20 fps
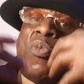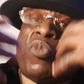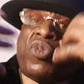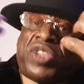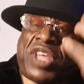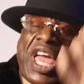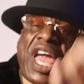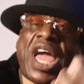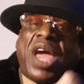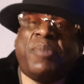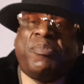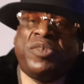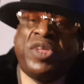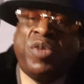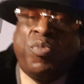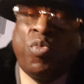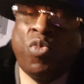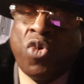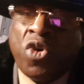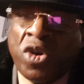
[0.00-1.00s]
was
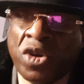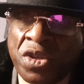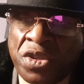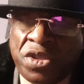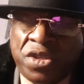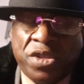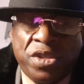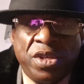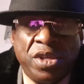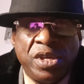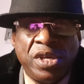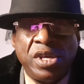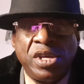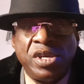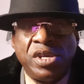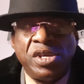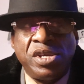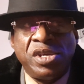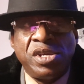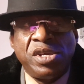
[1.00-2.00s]
happening was,
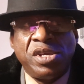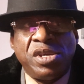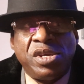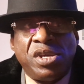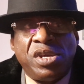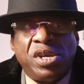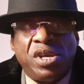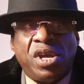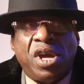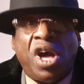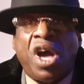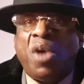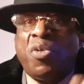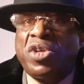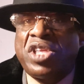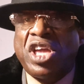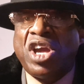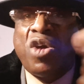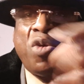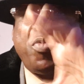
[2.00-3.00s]
I would
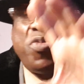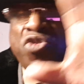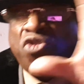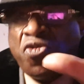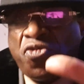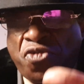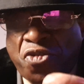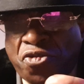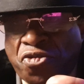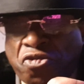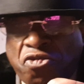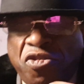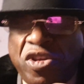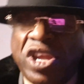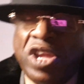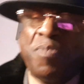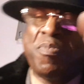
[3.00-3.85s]
help you for free.